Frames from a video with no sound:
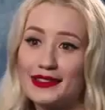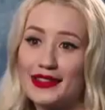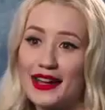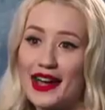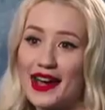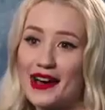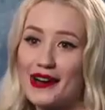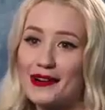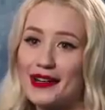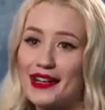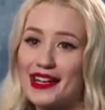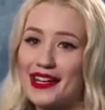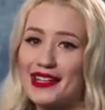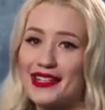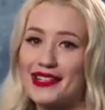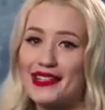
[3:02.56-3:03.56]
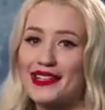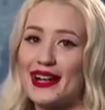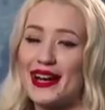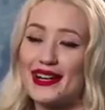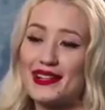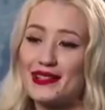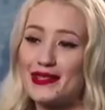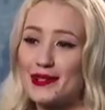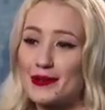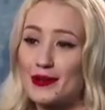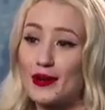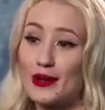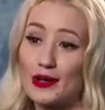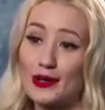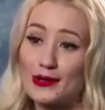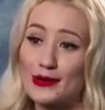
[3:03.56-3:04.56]
now, and I used to
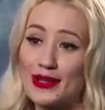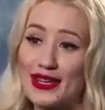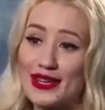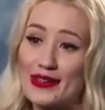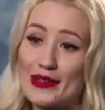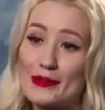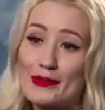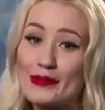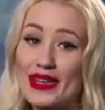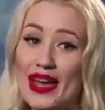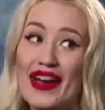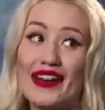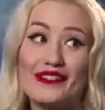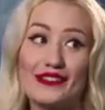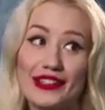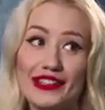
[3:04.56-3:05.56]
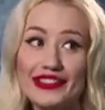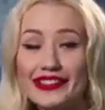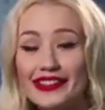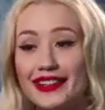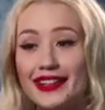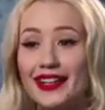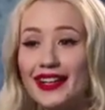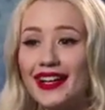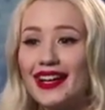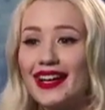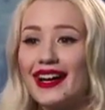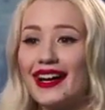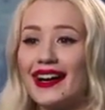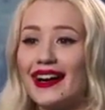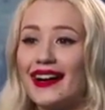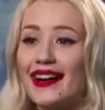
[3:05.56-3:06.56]
record with him, Kevin,
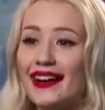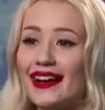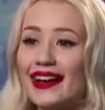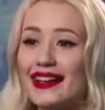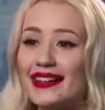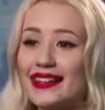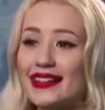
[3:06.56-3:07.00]
in